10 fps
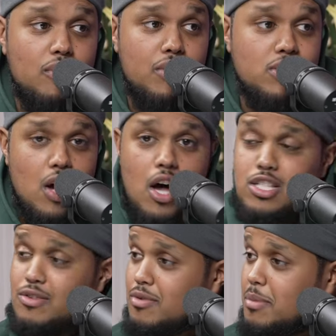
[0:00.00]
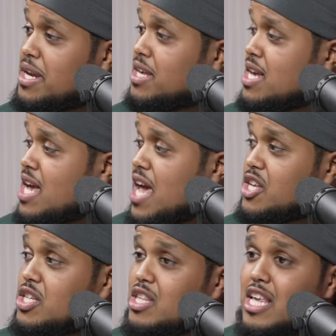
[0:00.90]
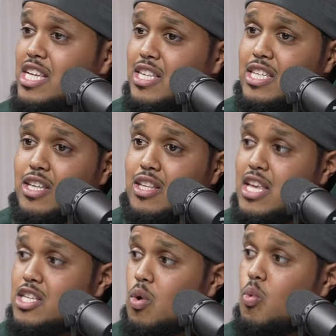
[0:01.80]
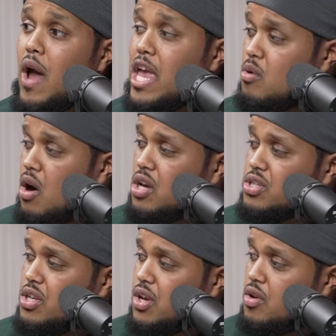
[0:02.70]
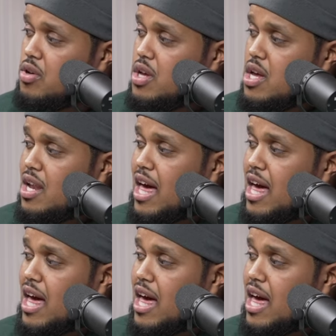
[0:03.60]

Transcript: or friends asking for money. It's the way you ask, you know? Yeah.